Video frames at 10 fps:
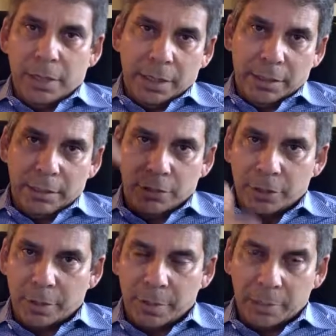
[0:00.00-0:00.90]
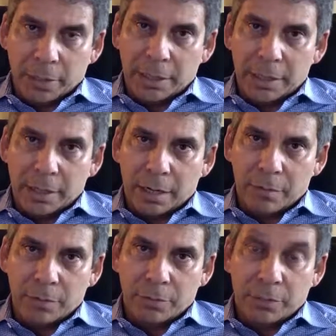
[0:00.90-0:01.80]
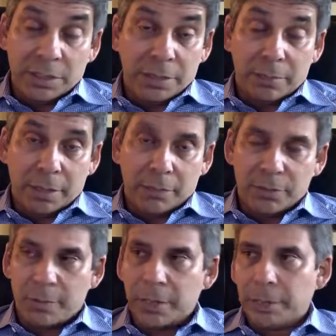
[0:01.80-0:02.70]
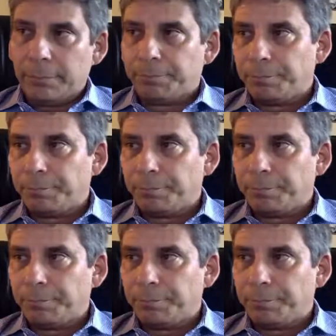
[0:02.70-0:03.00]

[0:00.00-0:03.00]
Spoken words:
and then there's going to be a breakdown of how much you anticipate on spending.